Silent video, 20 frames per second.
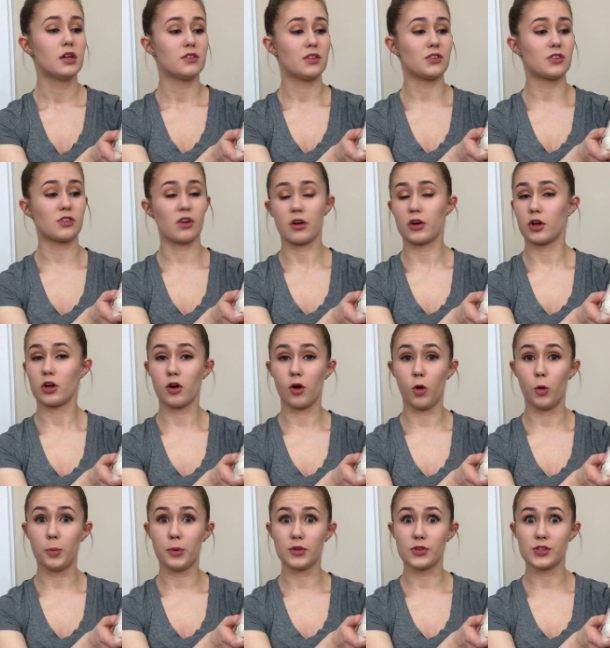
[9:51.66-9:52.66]
This is on her
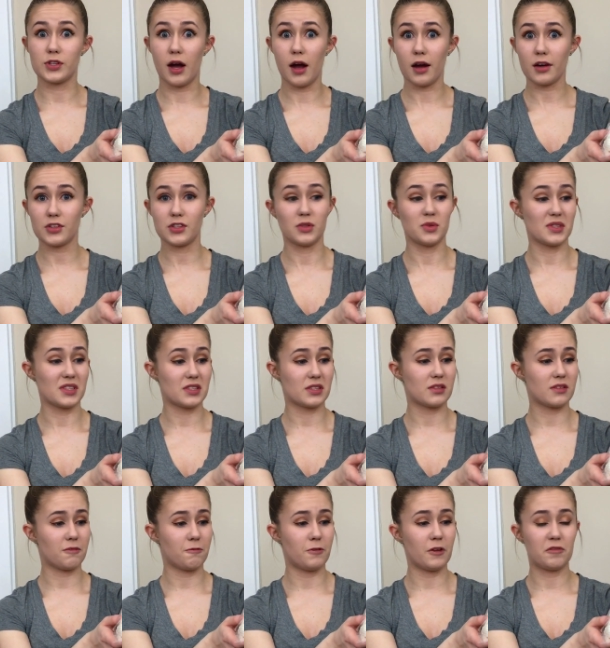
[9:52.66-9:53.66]
opal sock, so
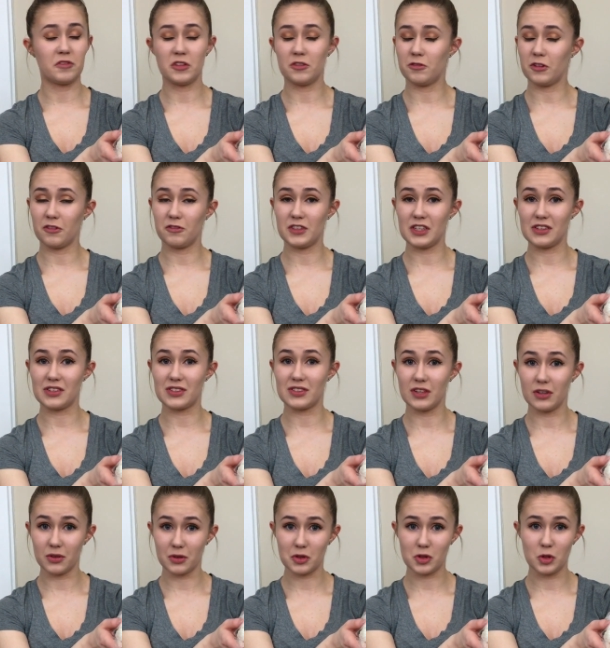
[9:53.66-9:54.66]
it's 50/50
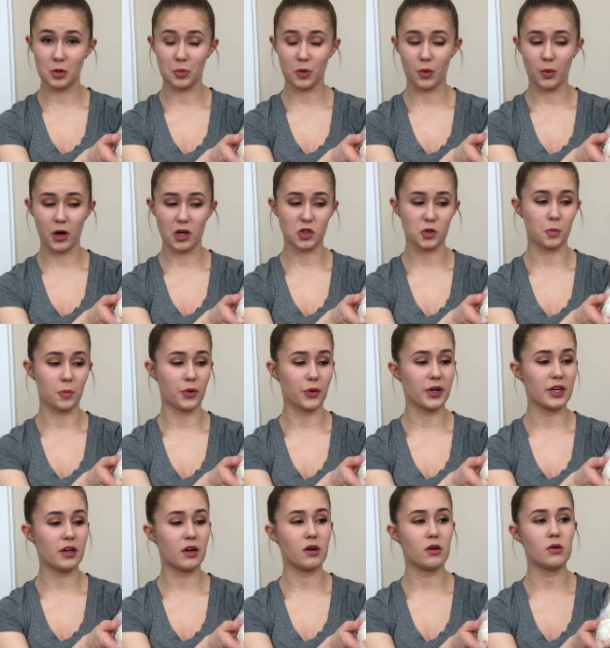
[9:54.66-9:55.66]
silk superwash
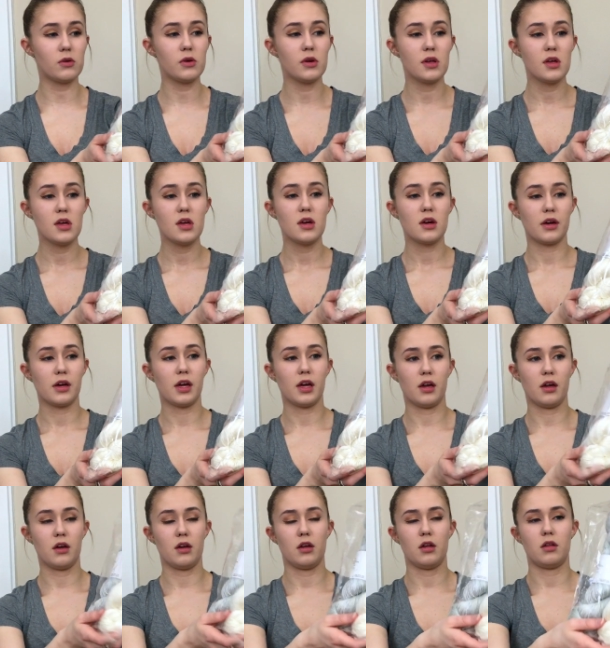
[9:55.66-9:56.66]
merino
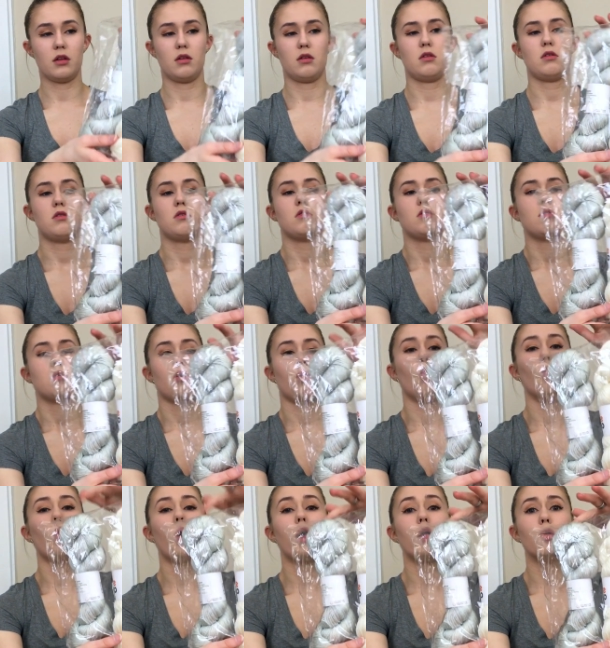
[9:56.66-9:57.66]
in
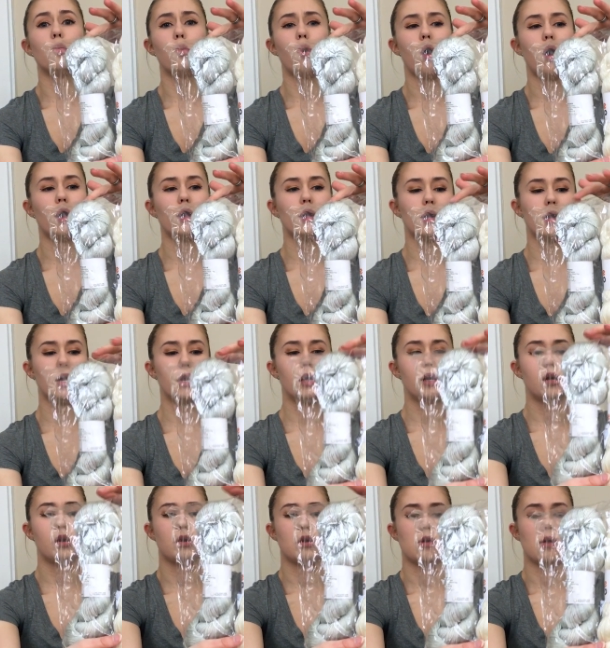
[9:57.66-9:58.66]
well water
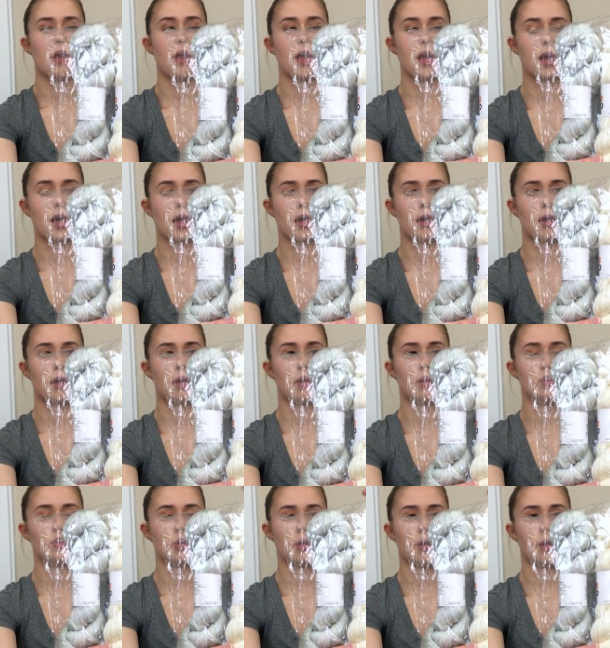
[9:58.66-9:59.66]

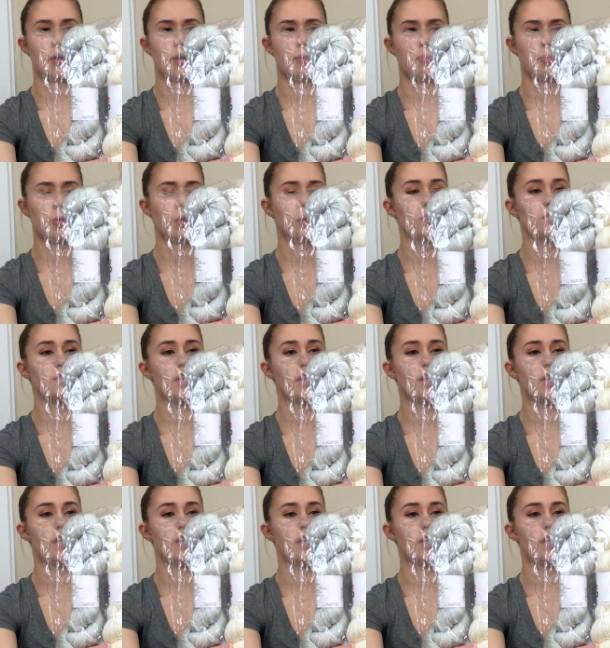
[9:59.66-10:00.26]
and a pearl